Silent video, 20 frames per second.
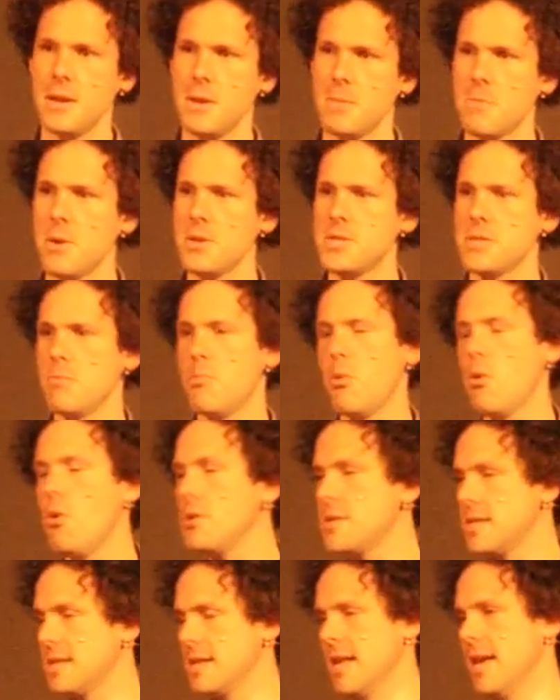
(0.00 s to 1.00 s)
most
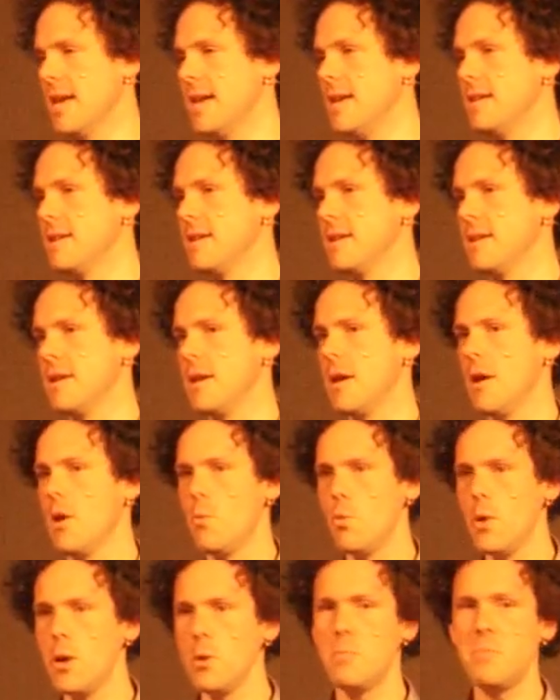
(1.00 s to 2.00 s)
importantly,
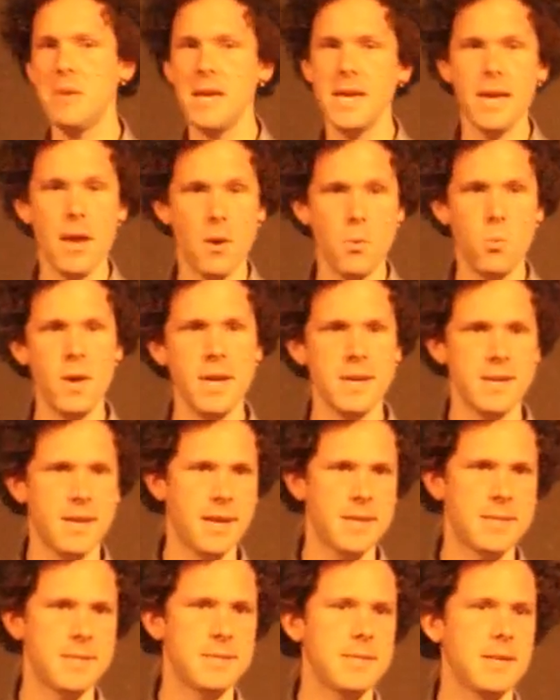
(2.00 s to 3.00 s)
will be a
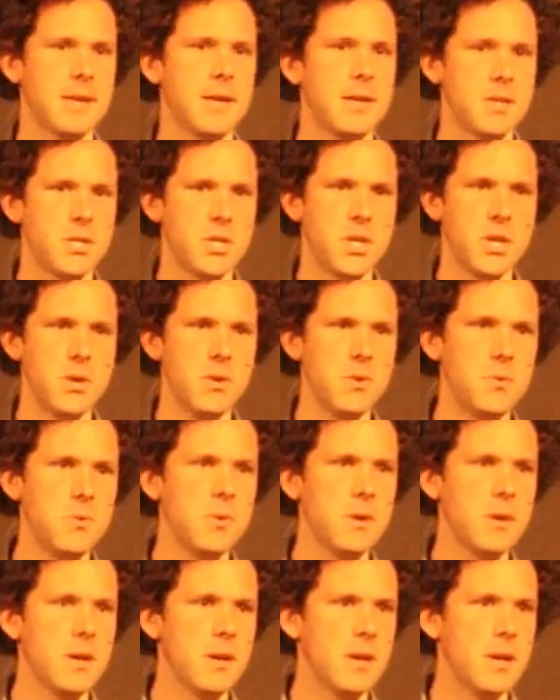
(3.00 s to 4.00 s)
witness
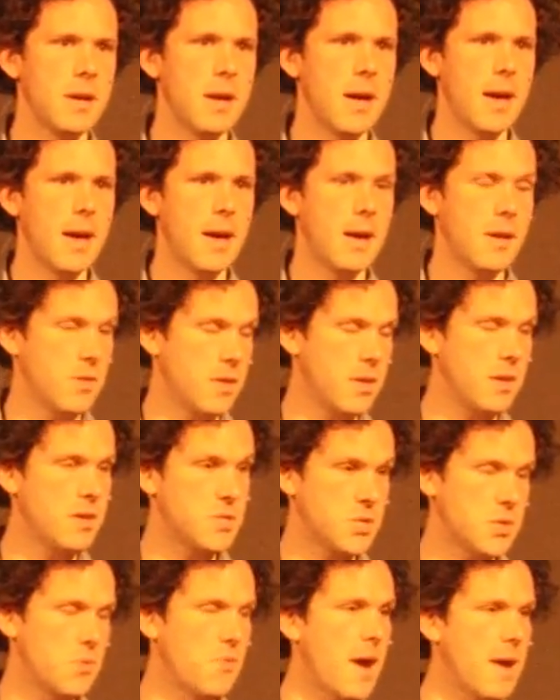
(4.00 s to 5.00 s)
to uh, the
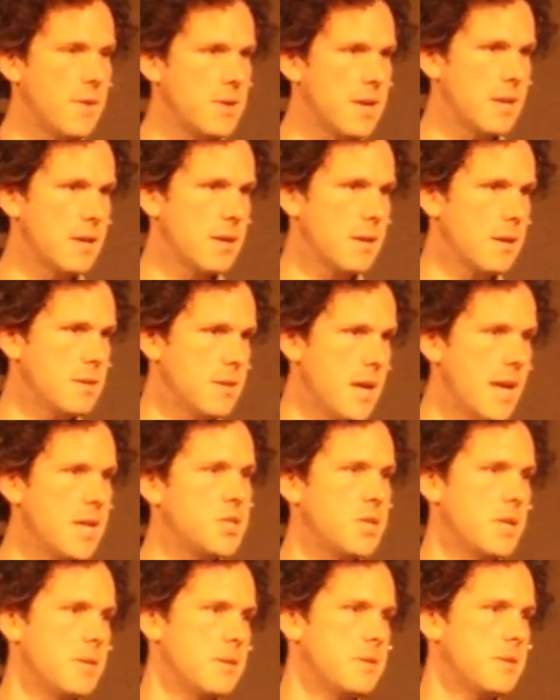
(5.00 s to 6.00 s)
surrounding
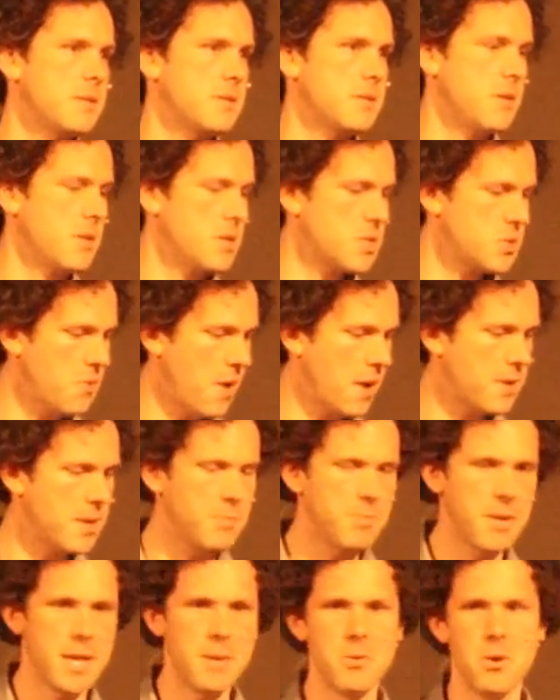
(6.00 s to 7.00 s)
nations, to the
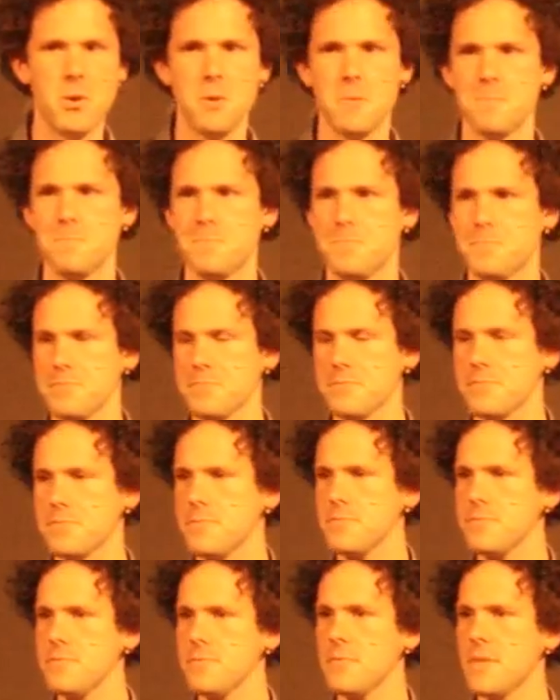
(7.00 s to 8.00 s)
surrounding people.
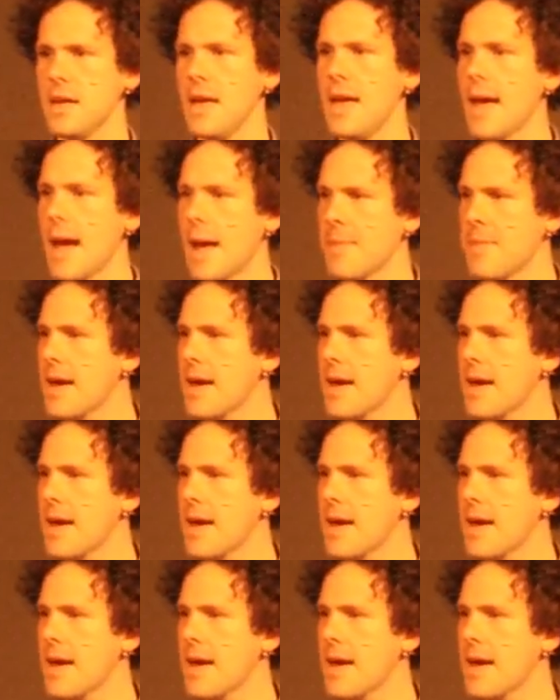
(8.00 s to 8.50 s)
And